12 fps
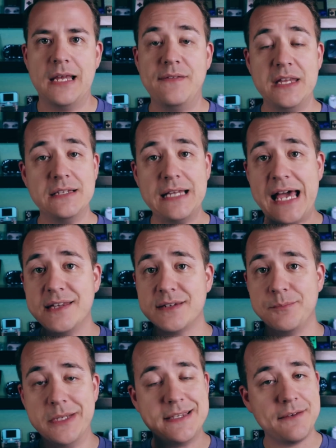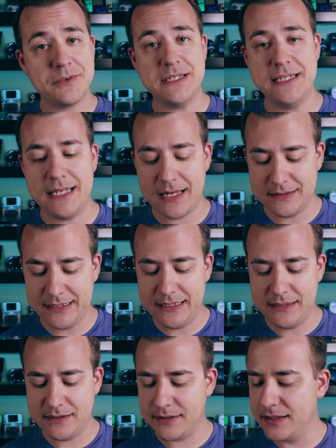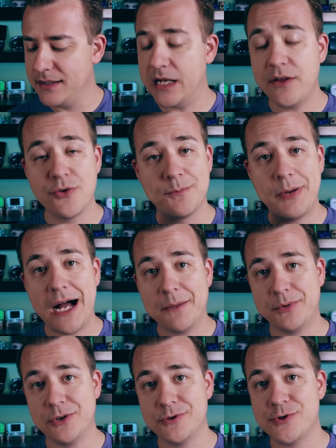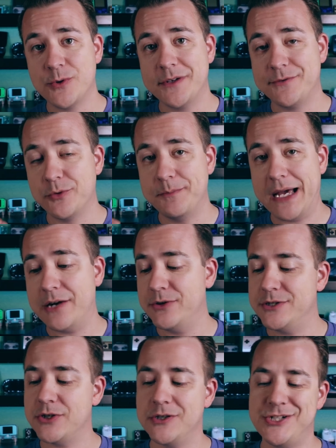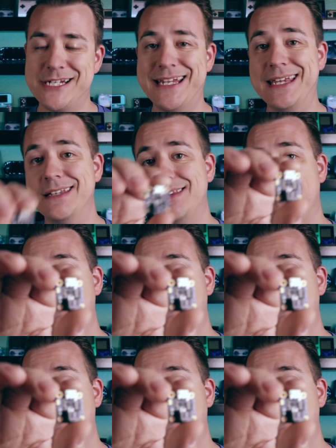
And then last, but definitely not least, another popular choice for battery charging is